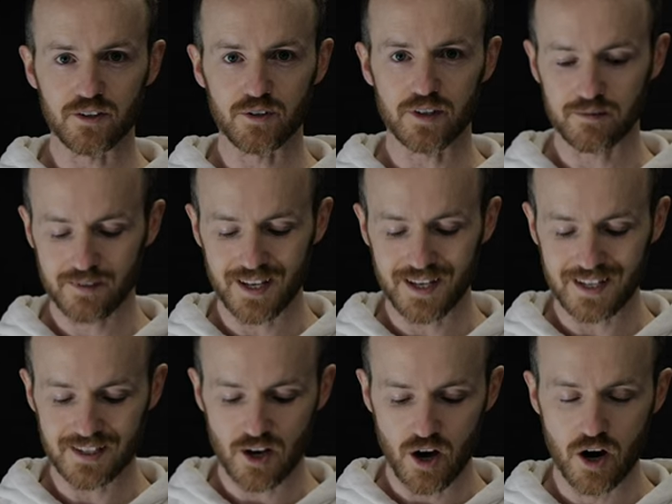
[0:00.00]
do it. It
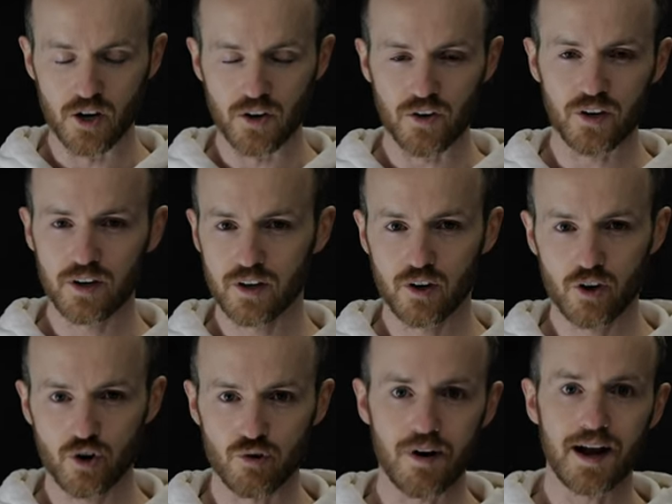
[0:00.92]
is
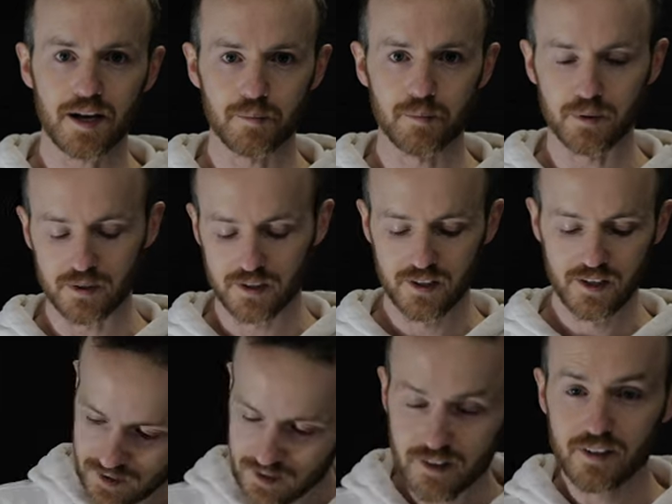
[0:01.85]
uncrackable.
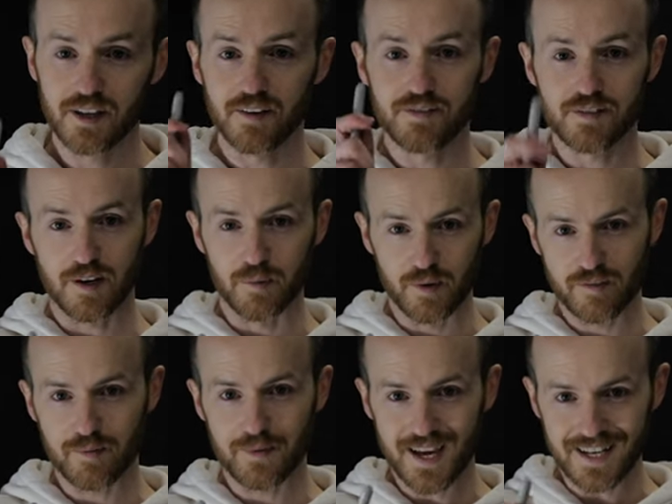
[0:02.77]
If someone
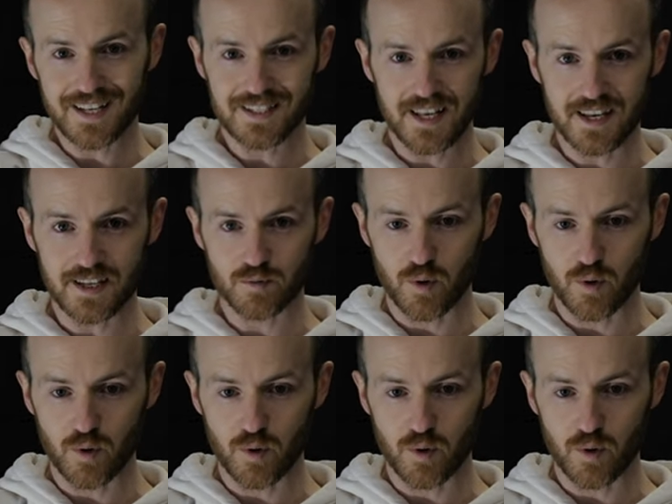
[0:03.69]
from the NSA is